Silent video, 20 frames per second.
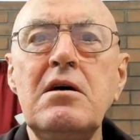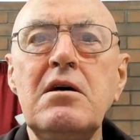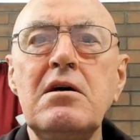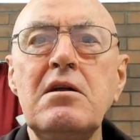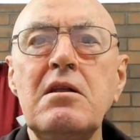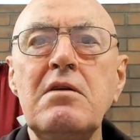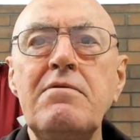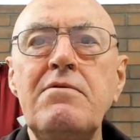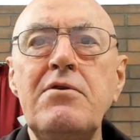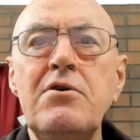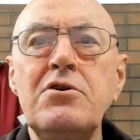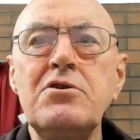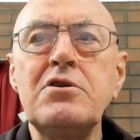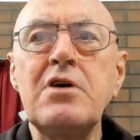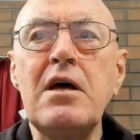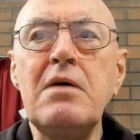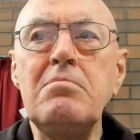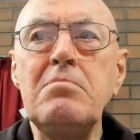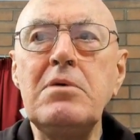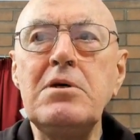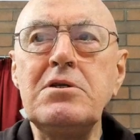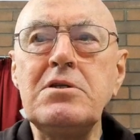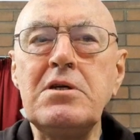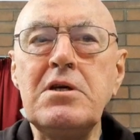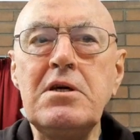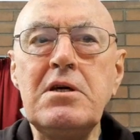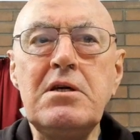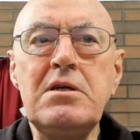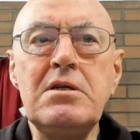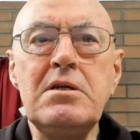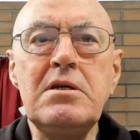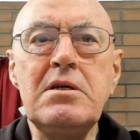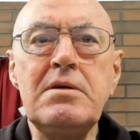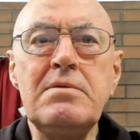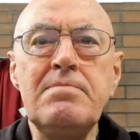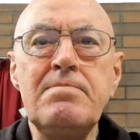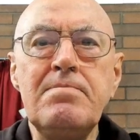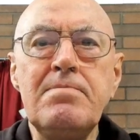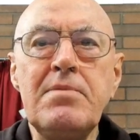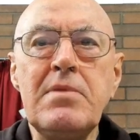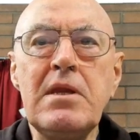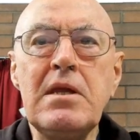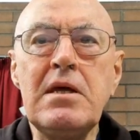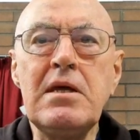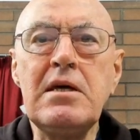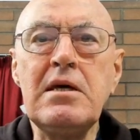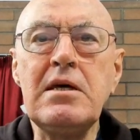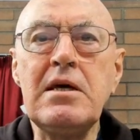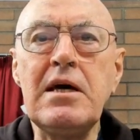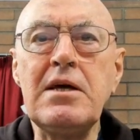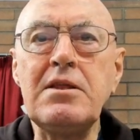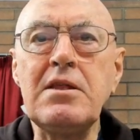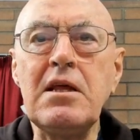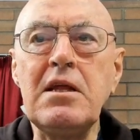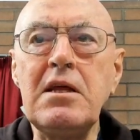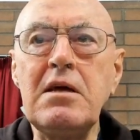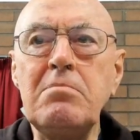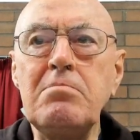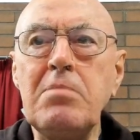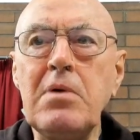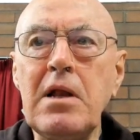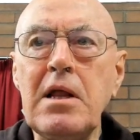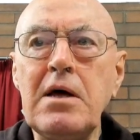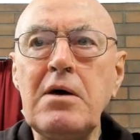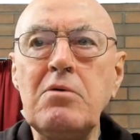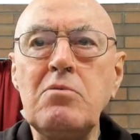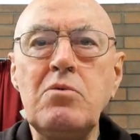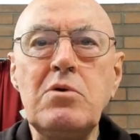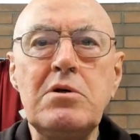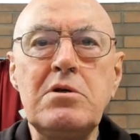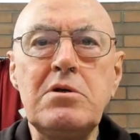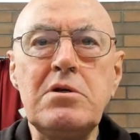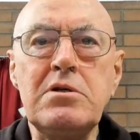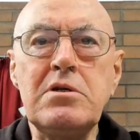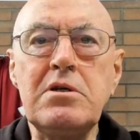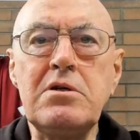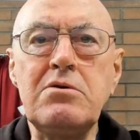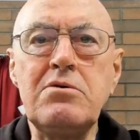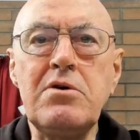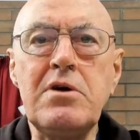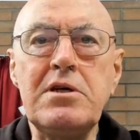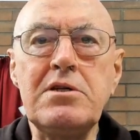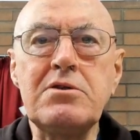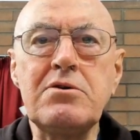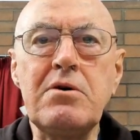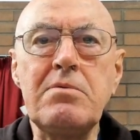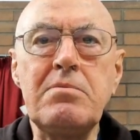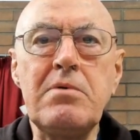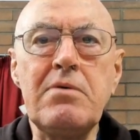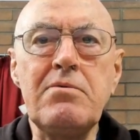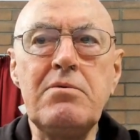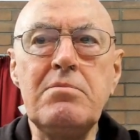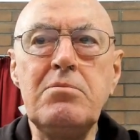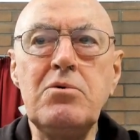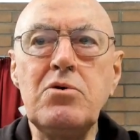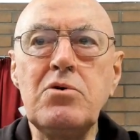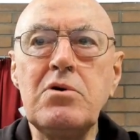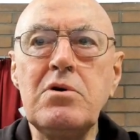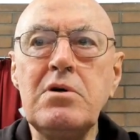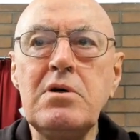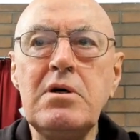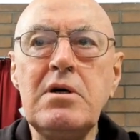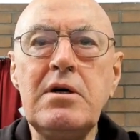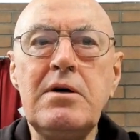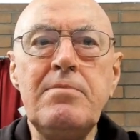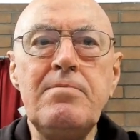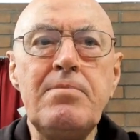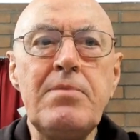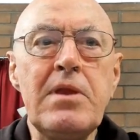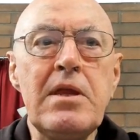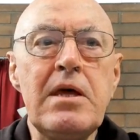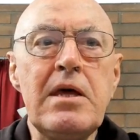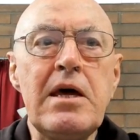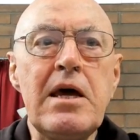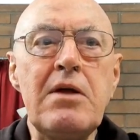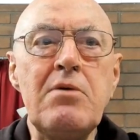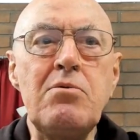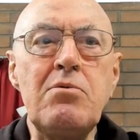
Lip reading: The first can be seen at the link below, which is a transcript of the book, and